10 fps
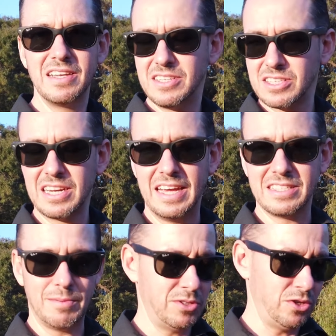they just
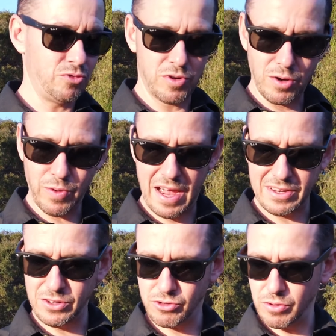connect up to your drill
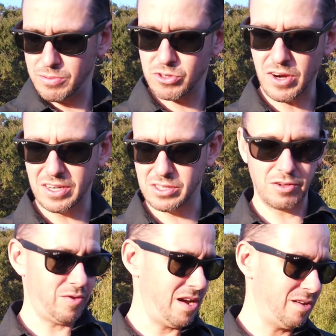and you drill them straight into
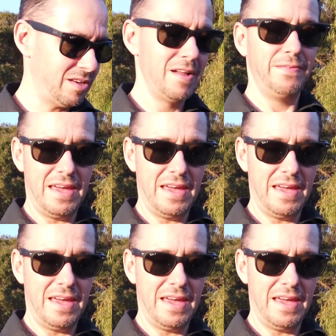the ground